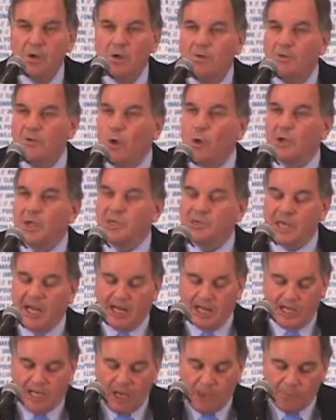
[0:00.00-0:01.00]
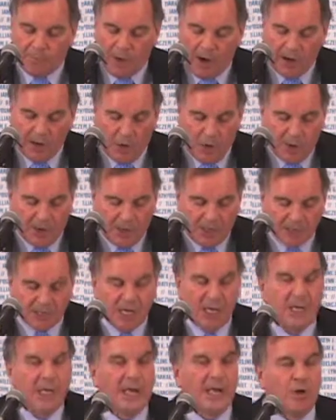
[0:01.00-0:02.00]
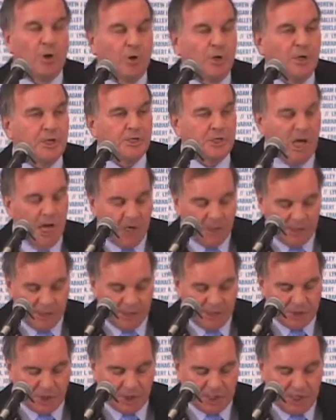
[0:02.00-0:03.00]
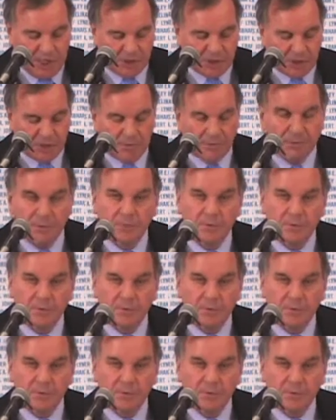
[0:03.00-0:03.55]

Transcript: focused on key priorities like early childhood education.